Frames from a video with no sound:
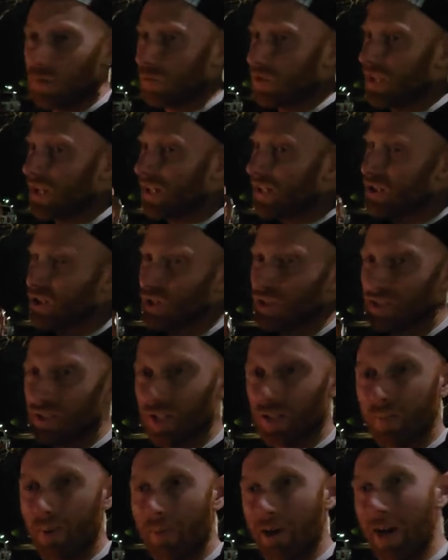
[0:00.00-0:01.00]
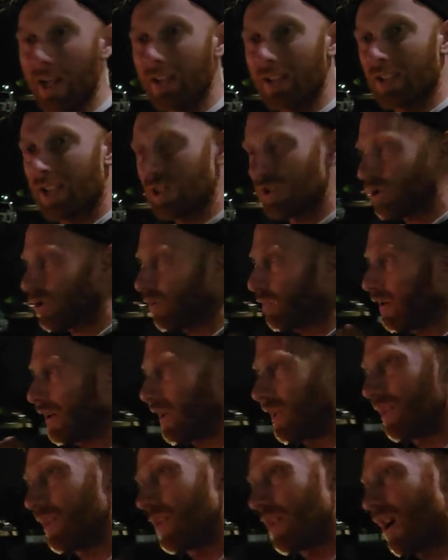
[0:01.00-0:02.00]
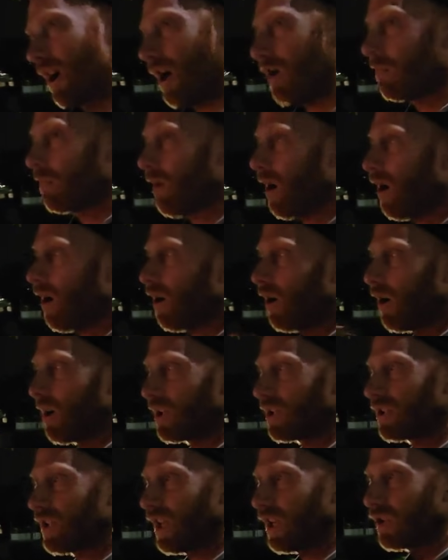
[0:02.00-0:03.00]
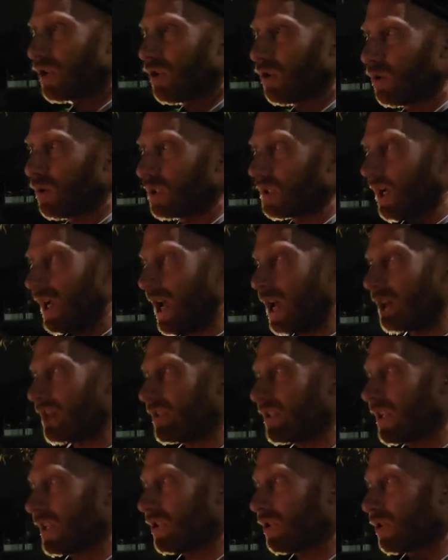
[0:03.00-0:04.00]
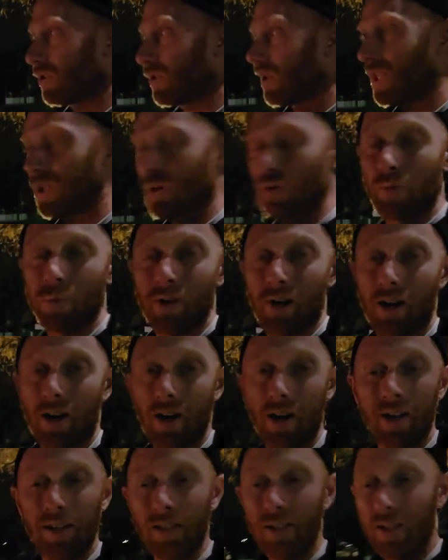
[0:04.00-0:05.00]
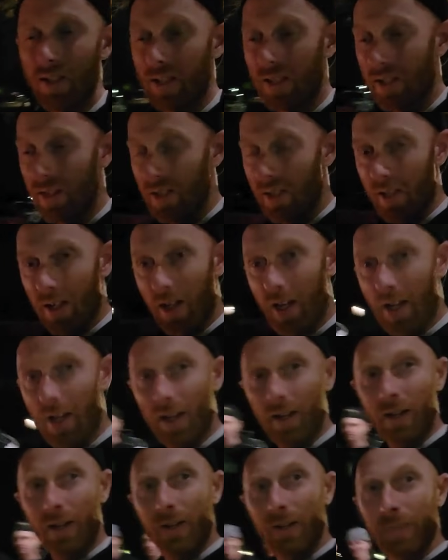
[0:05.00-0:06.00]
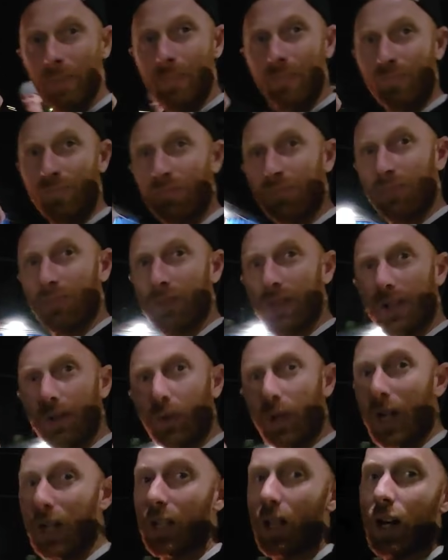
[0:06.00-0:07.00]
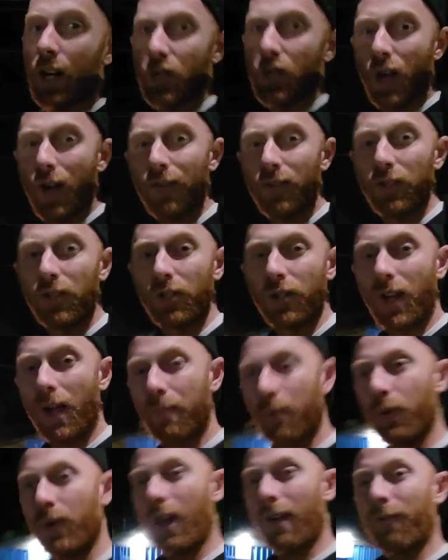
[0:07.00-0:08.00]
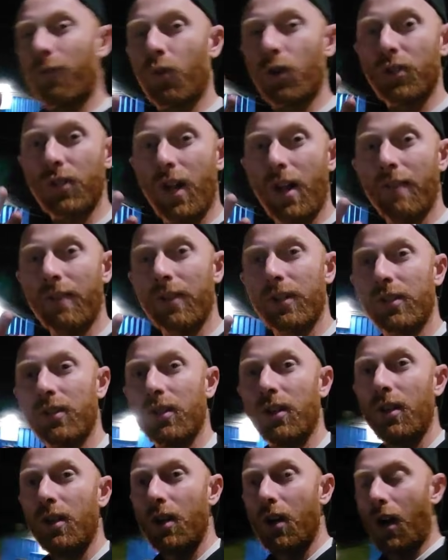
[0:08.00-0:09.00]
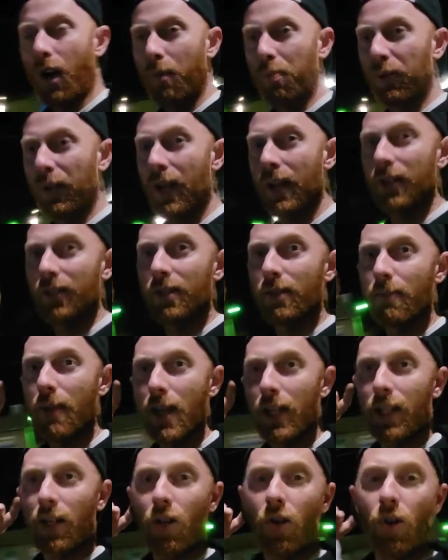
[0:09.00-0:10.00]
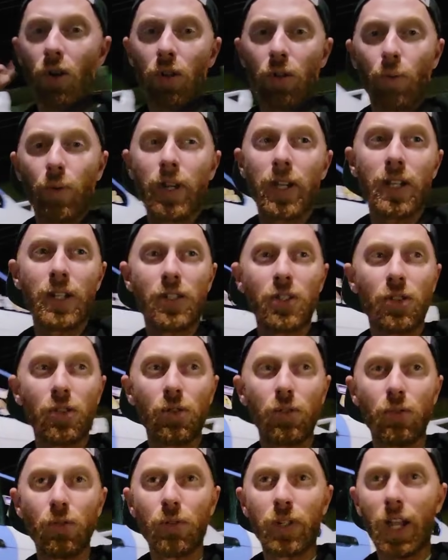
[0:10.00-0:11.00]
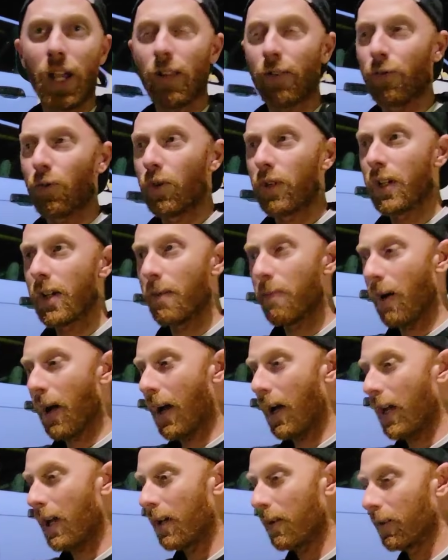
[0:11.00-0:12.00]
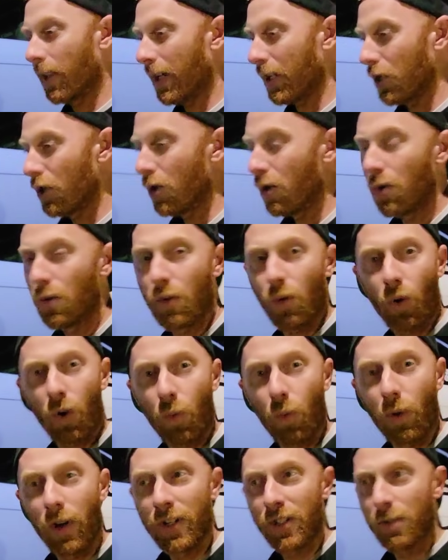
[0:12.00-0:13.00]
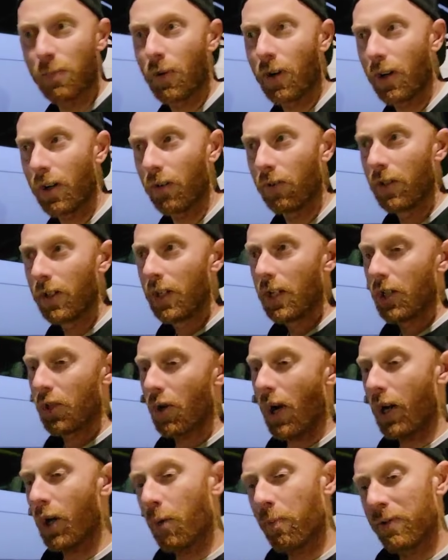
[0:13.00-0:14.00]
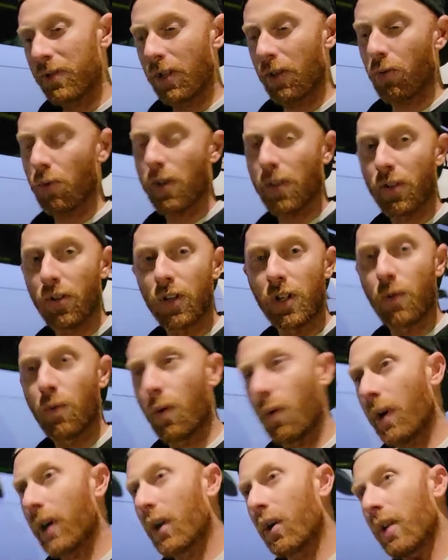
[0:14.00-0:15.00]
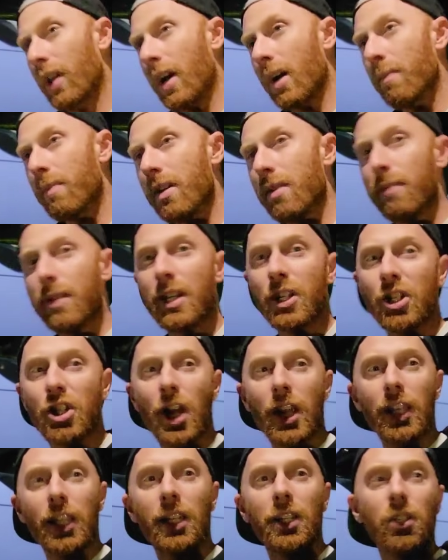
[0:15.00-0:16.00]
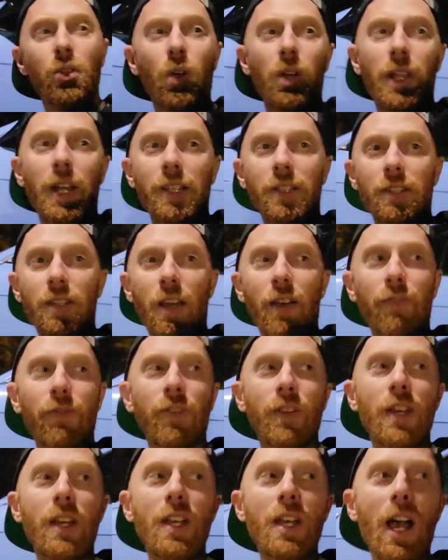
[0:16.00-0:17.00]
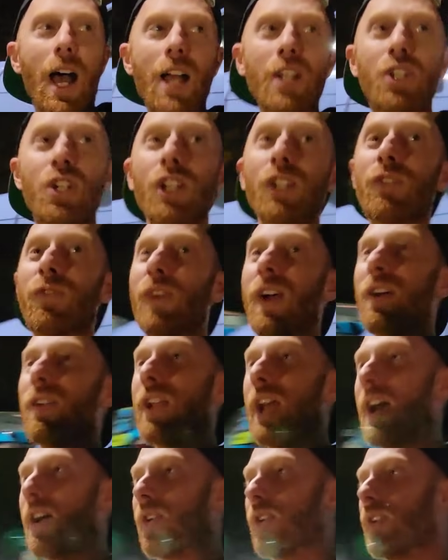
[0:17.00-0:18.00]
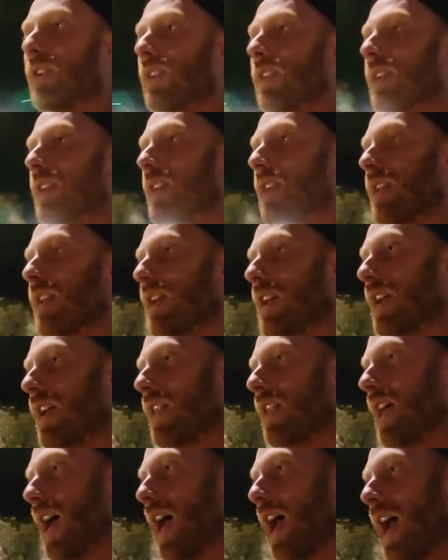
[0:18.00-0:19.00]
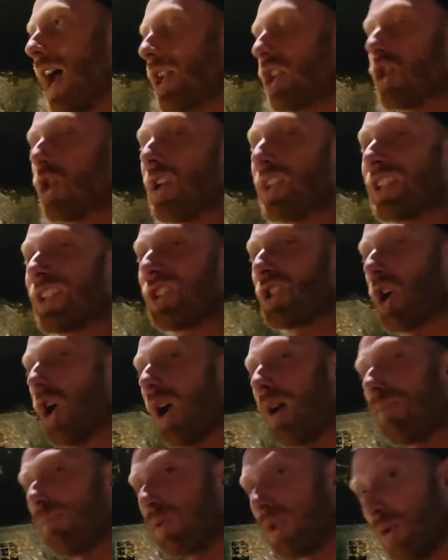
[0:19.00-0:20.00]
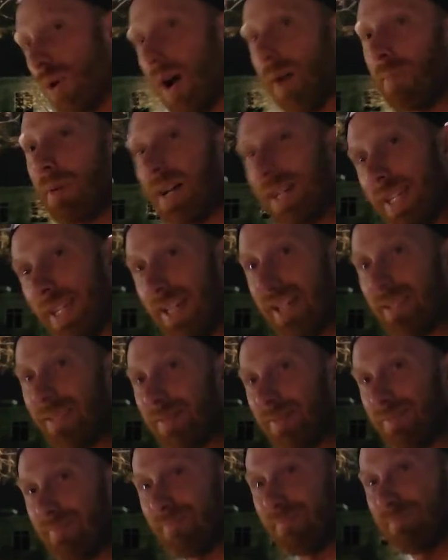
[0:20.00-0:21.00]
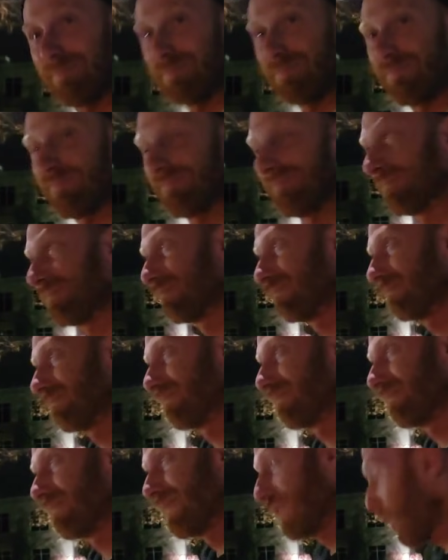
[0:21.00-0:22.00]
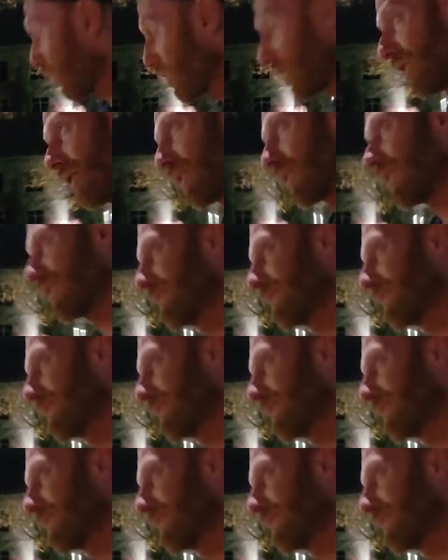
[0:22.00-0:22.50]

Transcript: We're like just a little bit behind schedule, but our, our on schedule was ahead of schedule. So I think we'll be all right. Um, we got a lot of driving to do tonight, but we got four drivers. Our plan is to make it all the way to California by like noon or one tomorrow. Track opens at 3:30. We want to go to the Airbnb, check in, do all that stuff. I just found out that Trenton's car blew up again. Are you serious? No joke.